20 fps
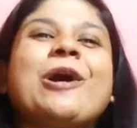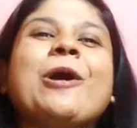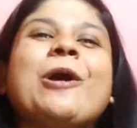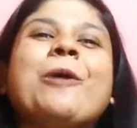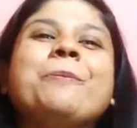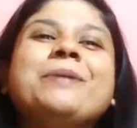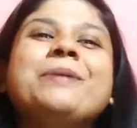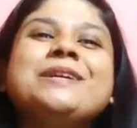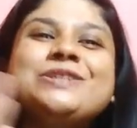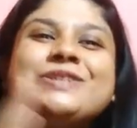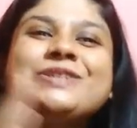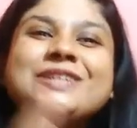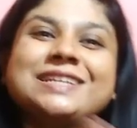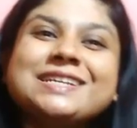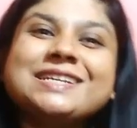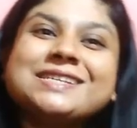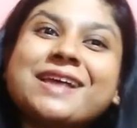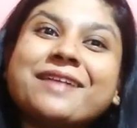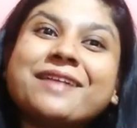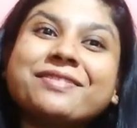
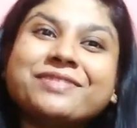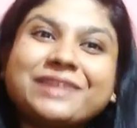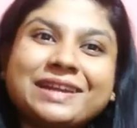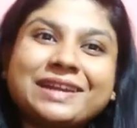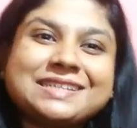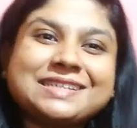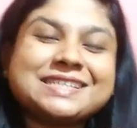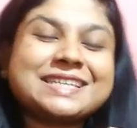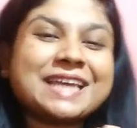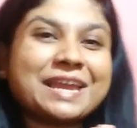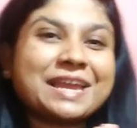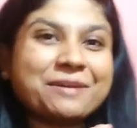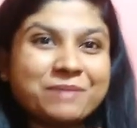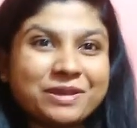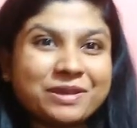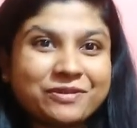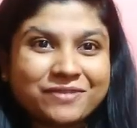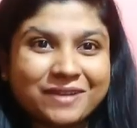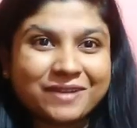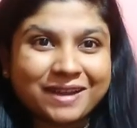Opportunities and threats can
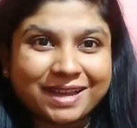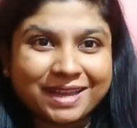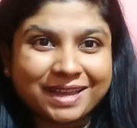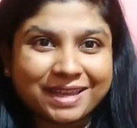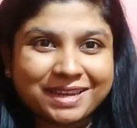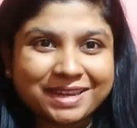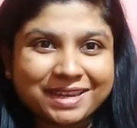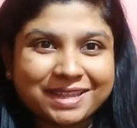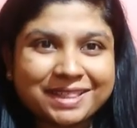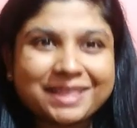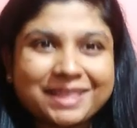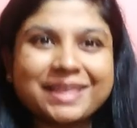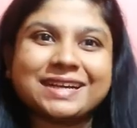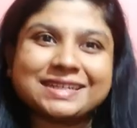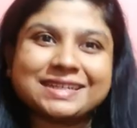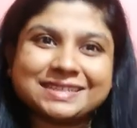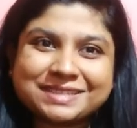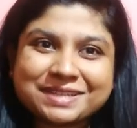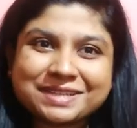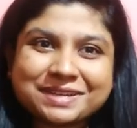be found in the
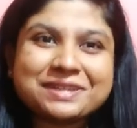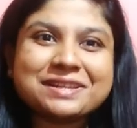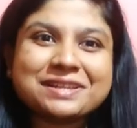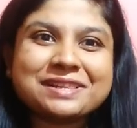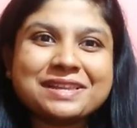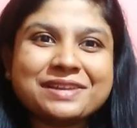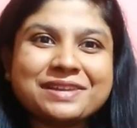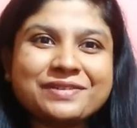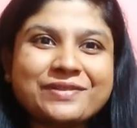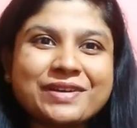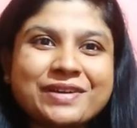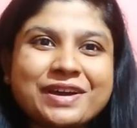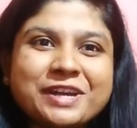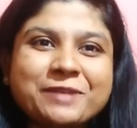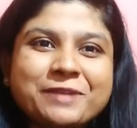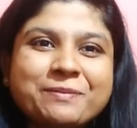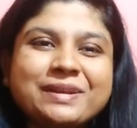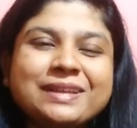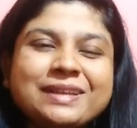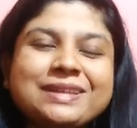external
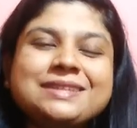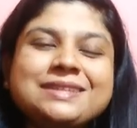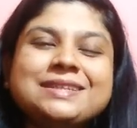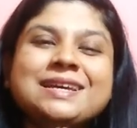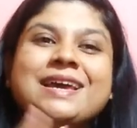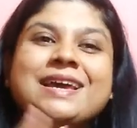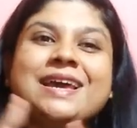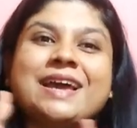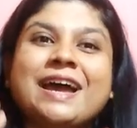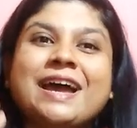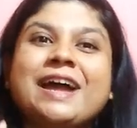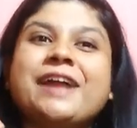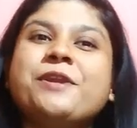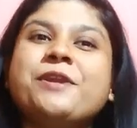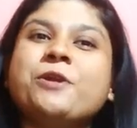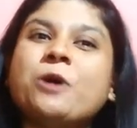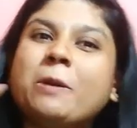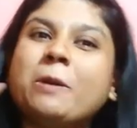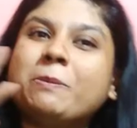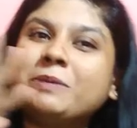environment,
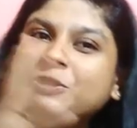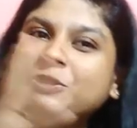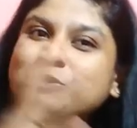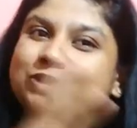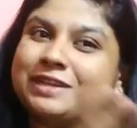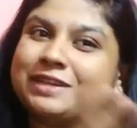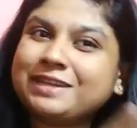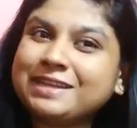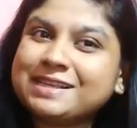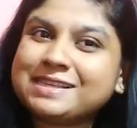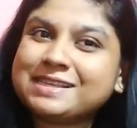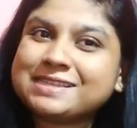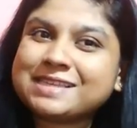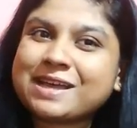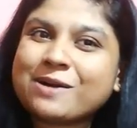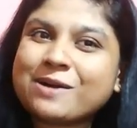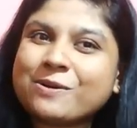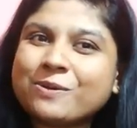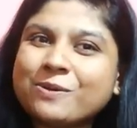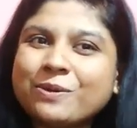and opportunities
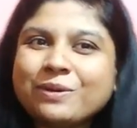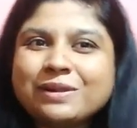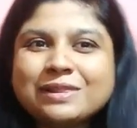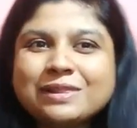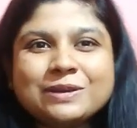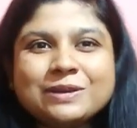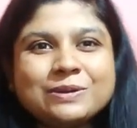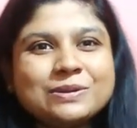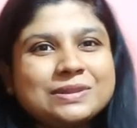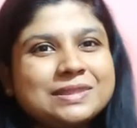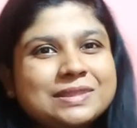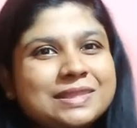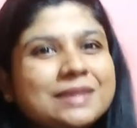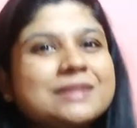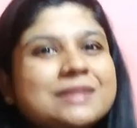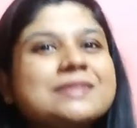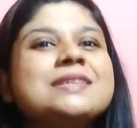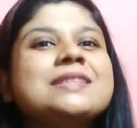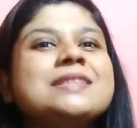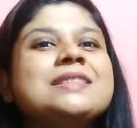are all the good
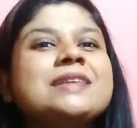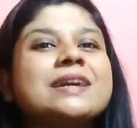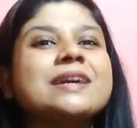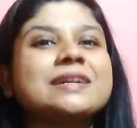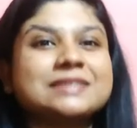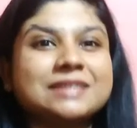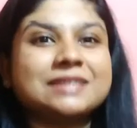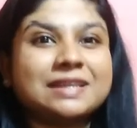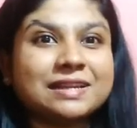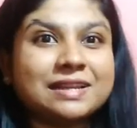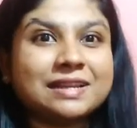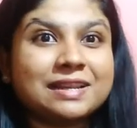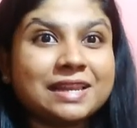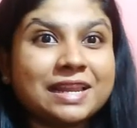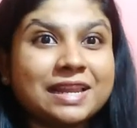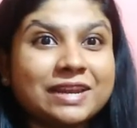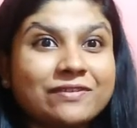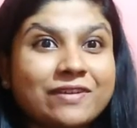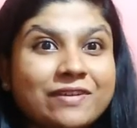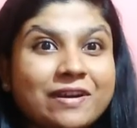things in the external
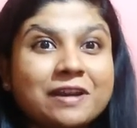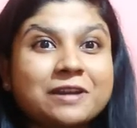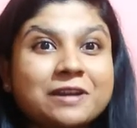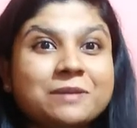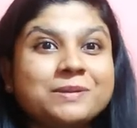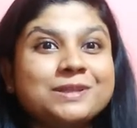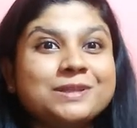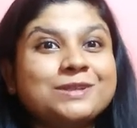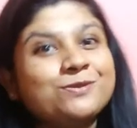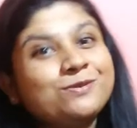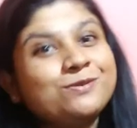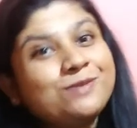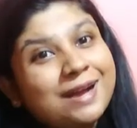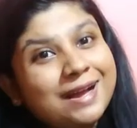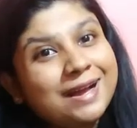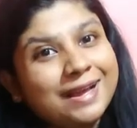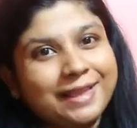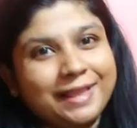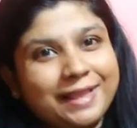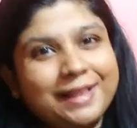environment,
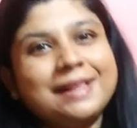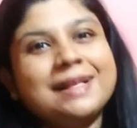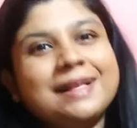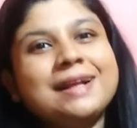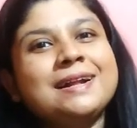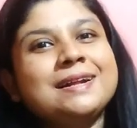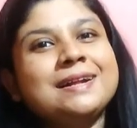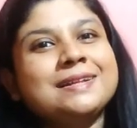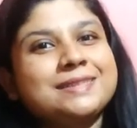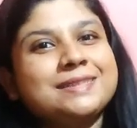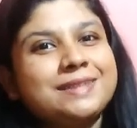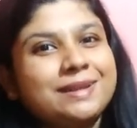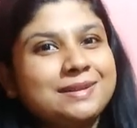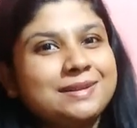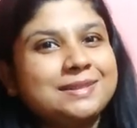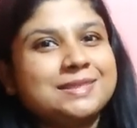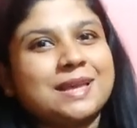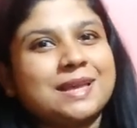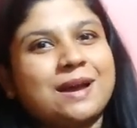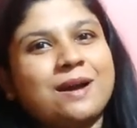while
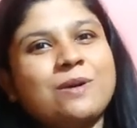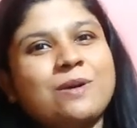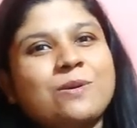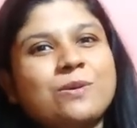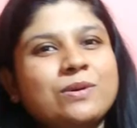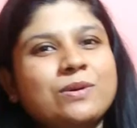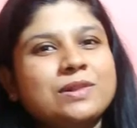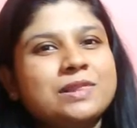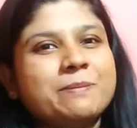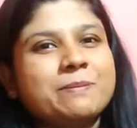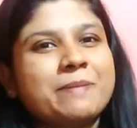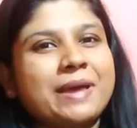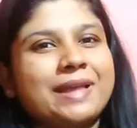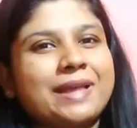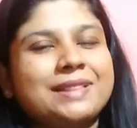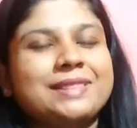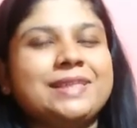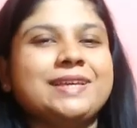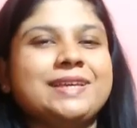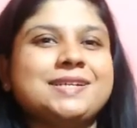threats are all the
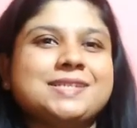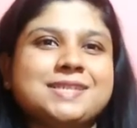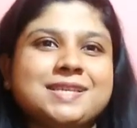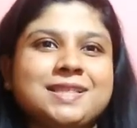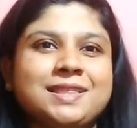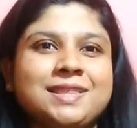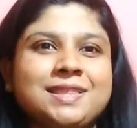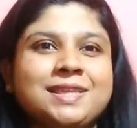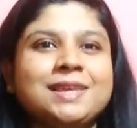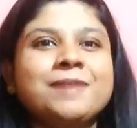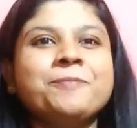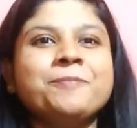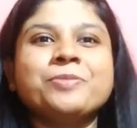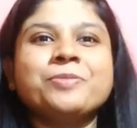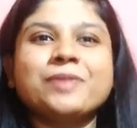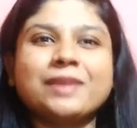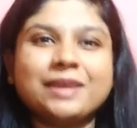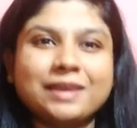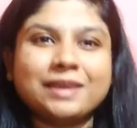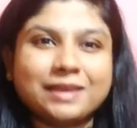bad things in the
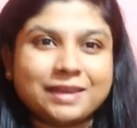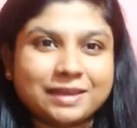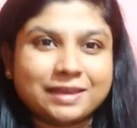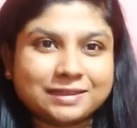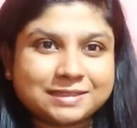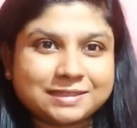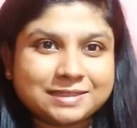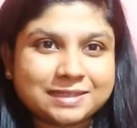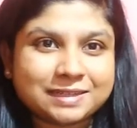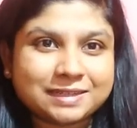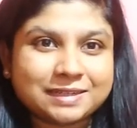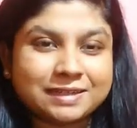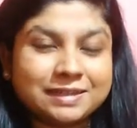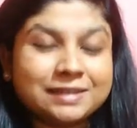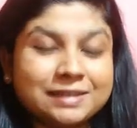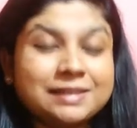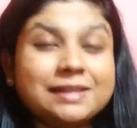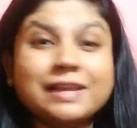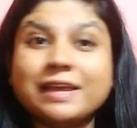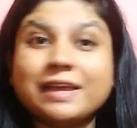
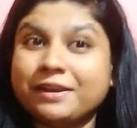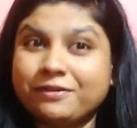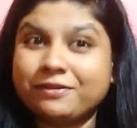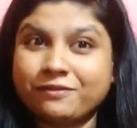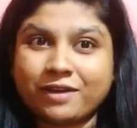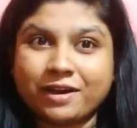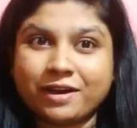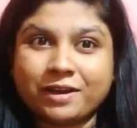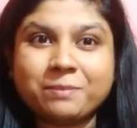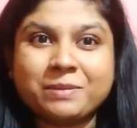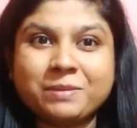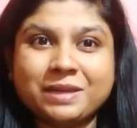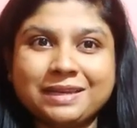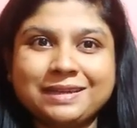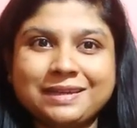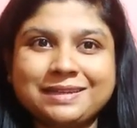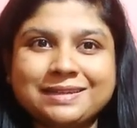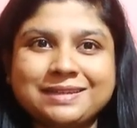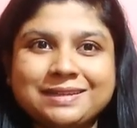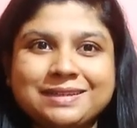external
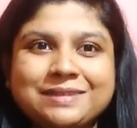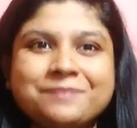environment.